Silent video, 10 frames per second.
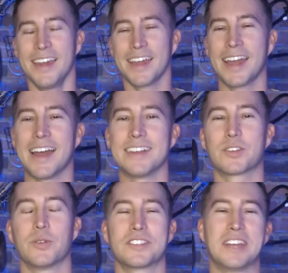Hey guys,
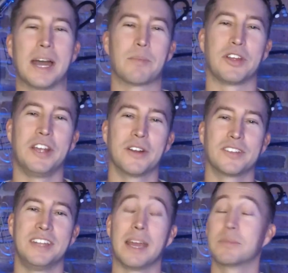Chris Godber here.
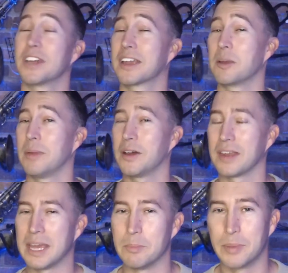Today I'm talking
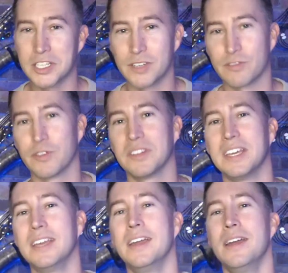about a
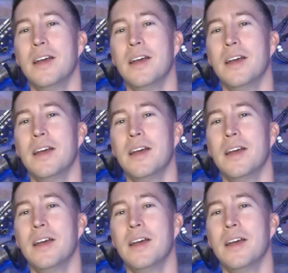budget-friendly